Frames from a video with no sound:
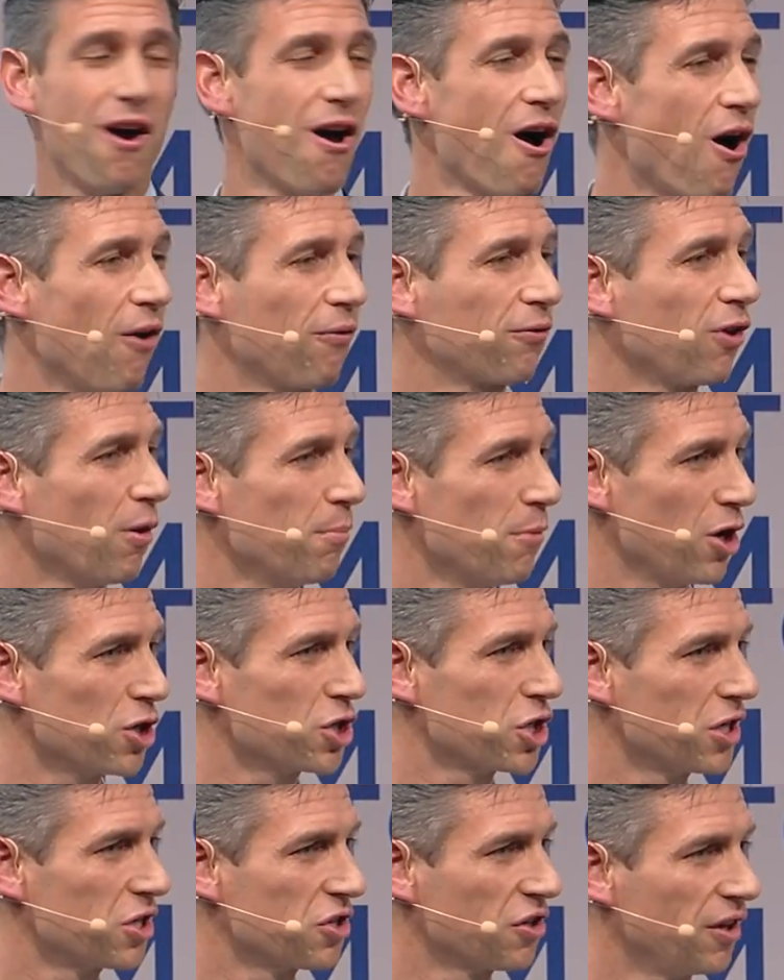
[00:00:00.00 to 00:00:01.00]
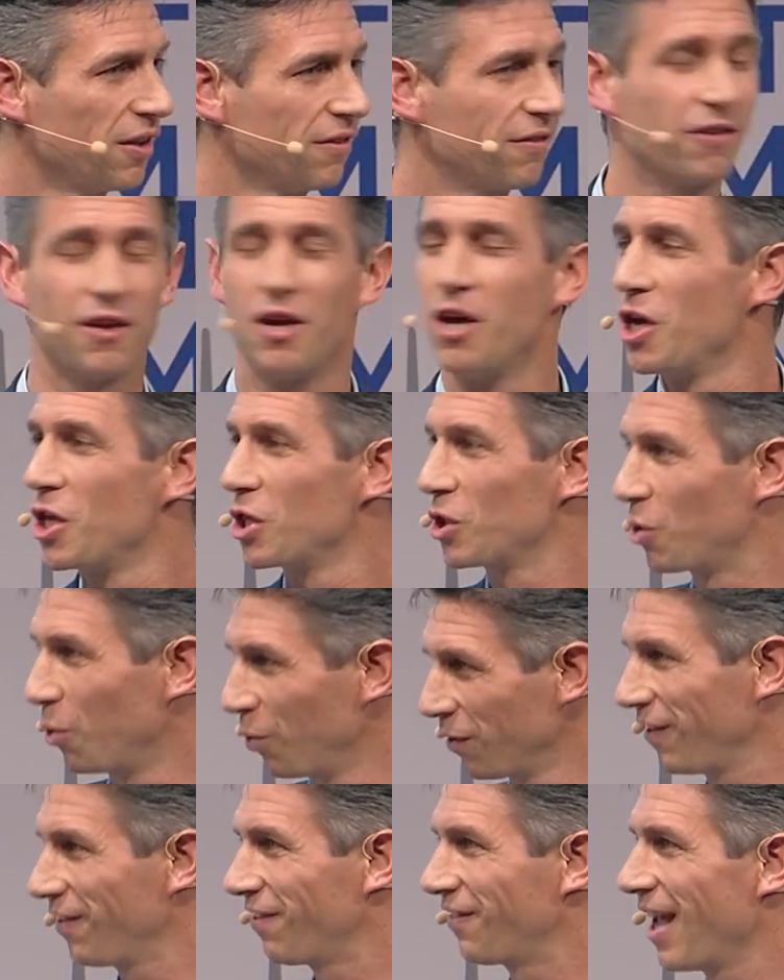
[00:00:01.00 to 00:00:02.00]
of commercial insurance to
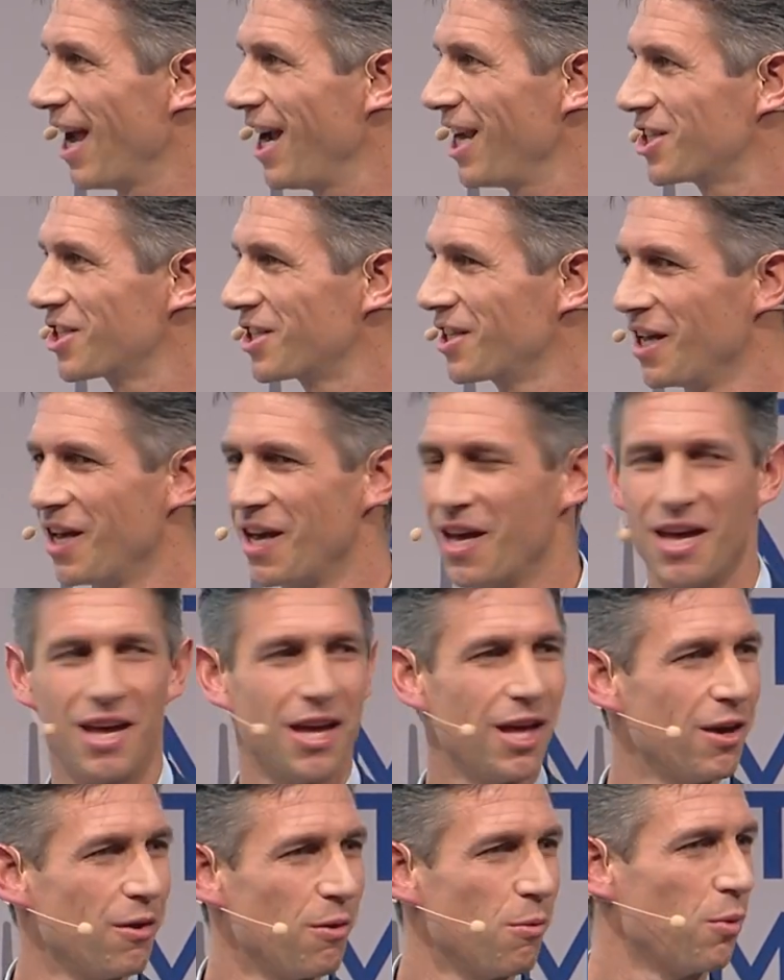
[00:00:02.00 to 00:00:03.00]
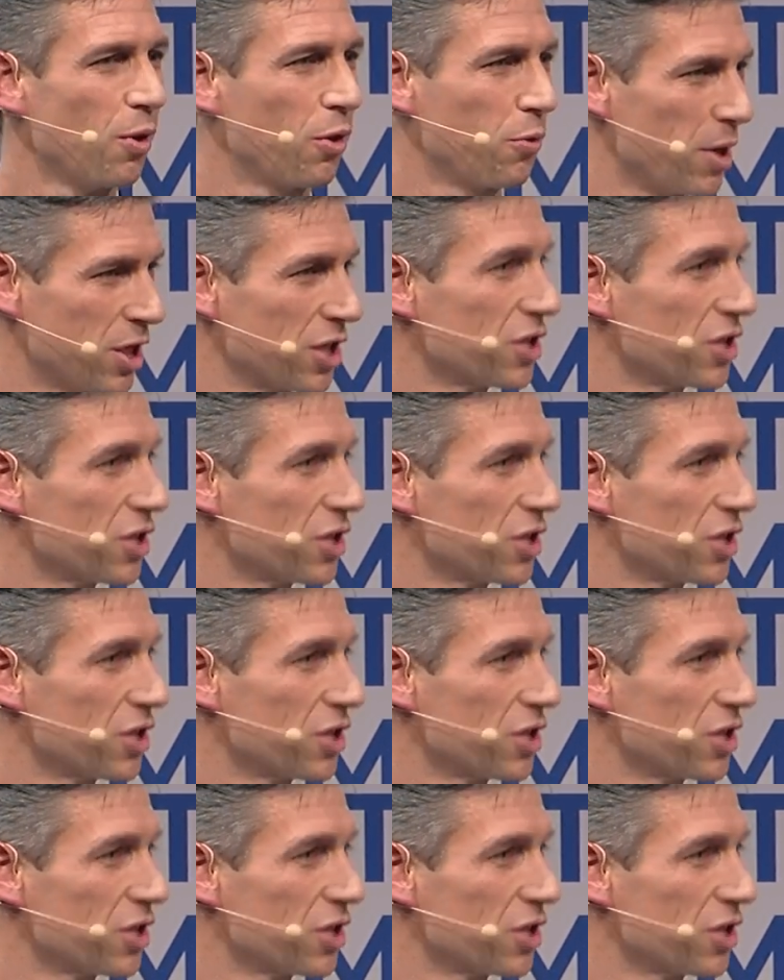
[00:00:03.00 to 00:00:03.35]
the stage with